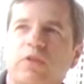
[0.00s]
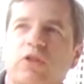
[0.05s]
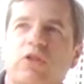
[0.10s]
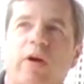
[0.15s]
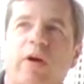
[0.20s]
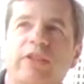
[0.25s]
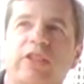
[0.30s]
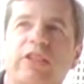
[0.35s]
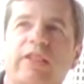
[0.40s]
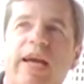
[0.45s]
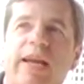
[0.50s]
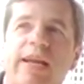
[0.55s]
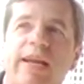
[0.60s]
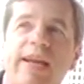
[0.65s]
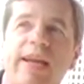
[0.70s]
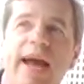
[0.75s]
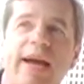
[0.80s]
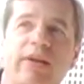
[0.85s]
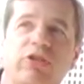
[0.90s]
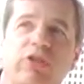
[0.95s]
So I just kind of
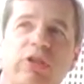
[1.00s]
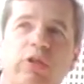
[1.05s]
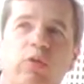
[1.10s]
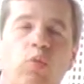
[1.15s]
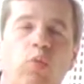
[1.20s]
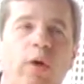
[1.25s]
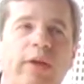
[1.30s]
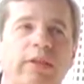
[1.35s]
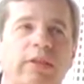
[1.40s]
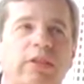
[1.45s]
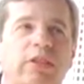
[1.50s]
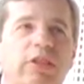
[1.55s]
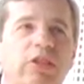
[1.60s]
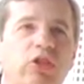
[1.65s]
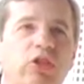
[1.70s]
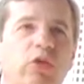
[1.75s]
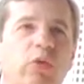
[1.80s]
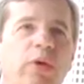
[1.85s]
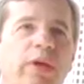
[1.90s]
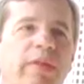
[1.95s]
naturally went to
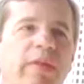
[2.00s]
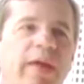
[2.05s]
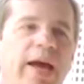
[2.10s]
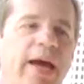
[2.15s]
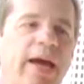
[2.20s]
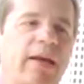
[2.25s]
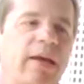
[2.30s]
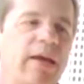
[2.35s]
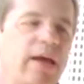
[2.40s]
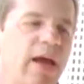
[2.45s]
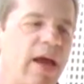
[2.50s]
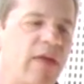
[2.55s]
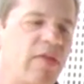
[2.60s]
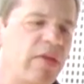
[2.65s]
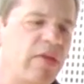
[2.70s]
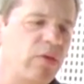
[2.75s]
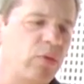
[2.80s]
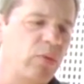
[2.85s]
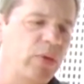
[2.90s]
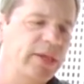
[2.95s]
doing that. And
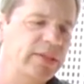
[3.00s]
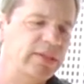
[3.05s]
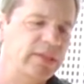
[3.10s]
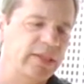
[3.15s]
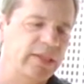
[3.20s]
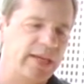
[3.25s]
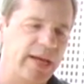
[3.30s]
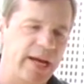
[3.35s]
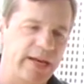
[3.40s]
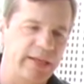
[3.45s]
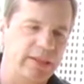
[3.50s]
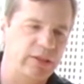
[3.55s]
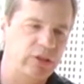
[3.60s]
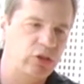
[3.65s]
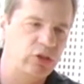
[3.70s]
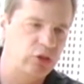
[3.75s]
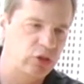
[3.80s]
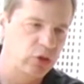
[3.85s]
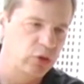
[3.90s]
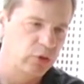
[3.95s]
then the reason to kind of
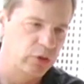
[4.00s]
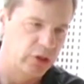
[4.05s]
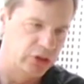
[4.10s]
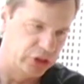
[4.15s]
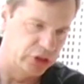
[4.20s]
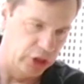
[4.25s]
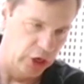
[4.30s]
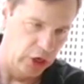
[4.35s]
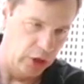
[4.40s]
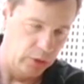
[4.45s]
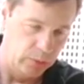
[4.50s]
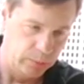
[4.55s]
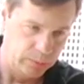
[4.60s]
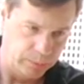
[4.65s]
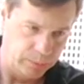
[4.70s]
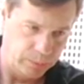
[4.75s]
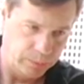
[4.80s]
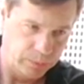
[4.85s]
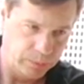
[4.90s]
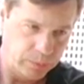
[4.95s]
do the show
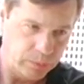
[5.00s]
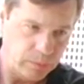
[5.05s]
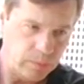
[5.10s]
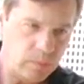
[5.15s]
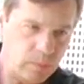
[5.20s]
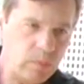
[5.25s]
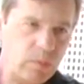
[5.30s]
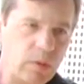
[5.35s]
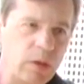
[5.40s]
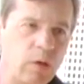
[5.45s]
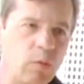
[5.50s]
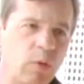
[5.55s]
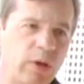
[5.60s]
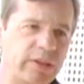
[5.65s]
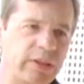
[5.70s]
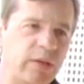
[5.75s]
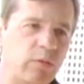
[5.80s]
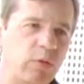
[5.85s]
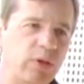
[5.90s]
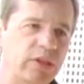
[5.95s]

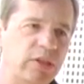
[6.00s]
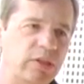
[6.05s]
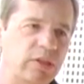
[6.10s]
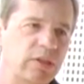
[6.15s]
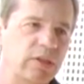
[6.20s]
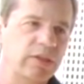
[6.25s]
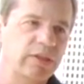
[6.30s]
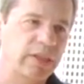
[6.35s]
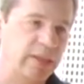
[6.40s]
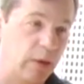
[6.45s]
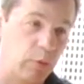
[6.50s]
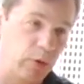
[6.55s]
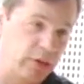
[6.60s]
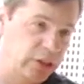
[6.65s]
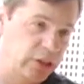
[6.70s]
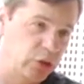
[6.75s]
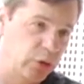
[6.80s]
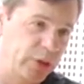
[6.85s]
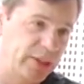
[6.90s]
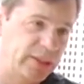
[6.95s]
was since I
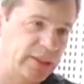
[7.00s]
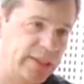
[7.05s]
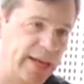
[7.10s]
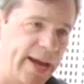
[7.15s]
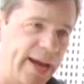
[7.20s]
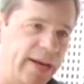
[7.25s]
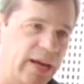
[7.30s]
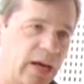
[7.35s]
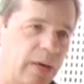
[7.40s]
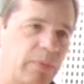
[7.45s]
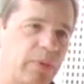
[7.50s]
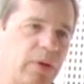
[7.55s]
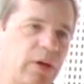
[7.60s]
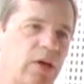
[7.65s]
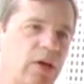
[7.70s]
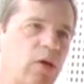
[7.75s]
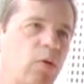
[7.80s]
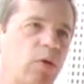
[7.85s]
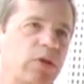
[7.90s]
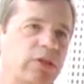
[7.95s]
wasn't doing stand-up,
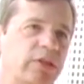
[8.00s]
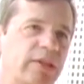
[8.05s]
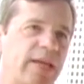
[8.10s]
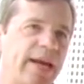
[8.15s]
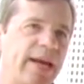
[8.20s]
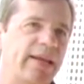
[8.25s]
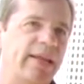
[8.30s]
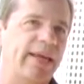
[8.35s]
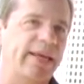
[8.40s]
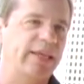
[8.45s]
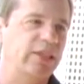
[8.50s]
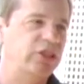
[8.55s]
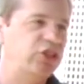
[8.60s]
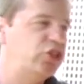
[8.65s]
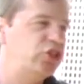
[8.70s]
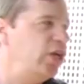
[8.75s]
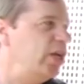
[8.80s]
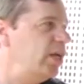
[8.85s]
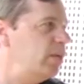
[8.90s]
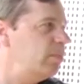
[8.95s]
was kind of like a
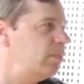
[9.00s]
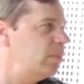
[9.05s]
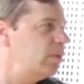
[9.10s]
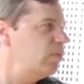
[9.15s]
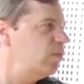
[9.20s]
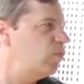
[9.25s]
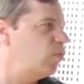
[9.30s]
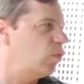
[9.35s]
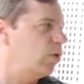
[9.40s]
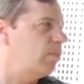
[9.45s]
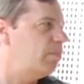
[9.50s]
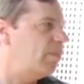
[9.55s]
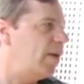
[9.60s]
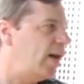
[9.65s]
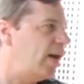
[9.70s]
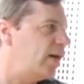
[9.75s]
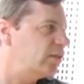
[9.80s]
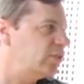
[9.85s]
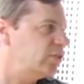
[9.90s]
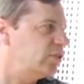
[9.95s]
gym for a
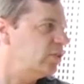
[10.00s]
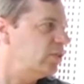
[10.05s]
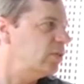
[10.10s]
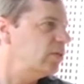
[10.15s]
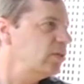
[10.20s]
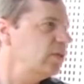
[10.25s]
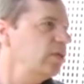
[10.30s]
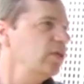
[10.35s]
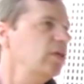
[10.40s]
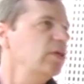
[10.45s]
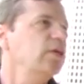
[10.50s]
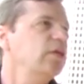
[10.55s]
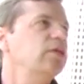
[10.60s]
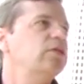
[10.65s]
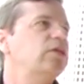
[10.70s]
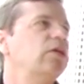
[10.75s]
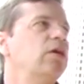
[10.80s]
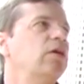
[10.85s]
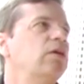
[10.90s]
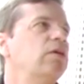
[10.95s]
boxer.
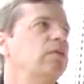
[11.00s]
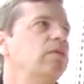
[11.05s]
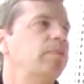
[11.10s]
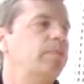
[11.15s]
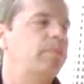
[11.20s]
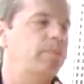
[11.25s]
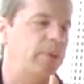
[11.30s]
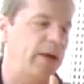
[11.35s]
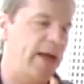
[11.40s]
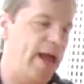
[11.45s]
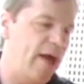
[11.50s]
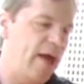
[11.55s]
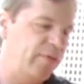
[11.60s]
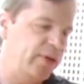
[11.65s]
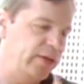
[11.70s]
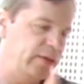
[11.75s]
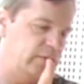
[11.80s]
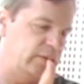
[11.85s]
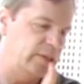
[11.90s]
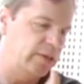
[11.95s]
So by
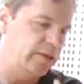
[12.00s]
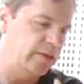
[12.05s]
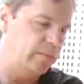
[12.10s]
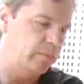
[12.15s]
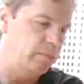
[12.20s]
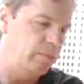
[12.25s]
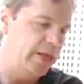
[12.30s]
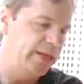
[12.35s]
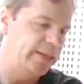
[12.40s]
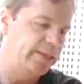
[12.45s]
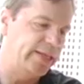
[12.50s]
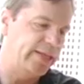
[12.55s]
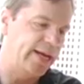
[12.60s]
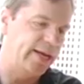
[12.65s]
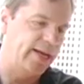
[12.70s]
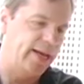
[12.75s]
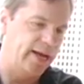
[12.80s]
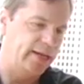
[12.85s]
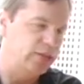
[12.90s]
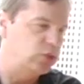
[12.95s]
having to meet
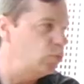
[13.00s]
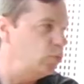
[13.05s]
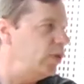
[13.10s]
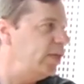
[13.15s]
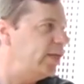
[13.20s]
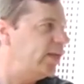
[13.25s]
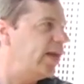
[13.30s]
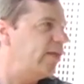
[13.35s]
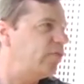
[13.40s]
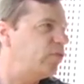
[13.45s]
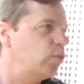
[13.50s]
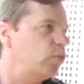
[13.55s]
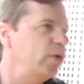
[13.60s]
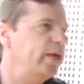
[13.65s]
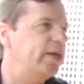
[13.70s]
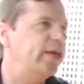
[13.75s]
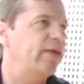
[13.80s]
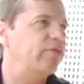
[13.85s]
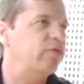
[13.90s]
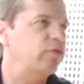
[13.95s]
deadlines week after
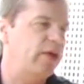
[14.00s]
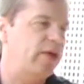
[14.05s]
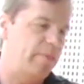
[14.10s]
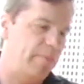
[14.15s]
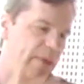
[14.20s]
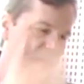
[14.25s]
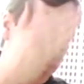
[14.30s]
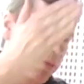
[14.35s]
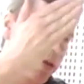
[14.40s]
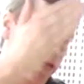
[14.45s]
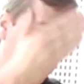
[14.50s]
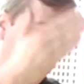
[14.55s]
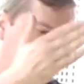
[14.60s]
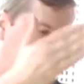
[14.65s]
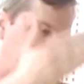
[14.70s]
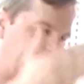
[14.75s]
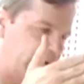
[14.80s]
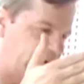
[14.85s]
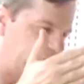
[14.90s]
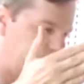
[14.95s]
week after, it made me have to
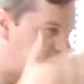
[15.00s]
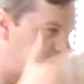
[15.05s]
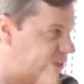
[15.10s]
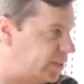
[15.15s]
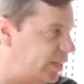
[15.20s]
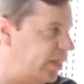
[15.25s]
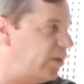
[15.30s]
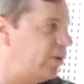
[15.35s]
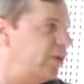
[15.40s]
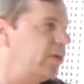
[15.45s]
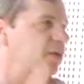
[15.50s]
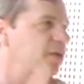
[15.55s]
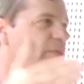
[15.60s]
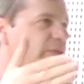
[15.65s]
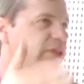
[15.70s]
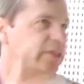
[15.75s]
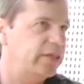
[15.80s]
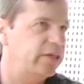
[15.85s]
generate material.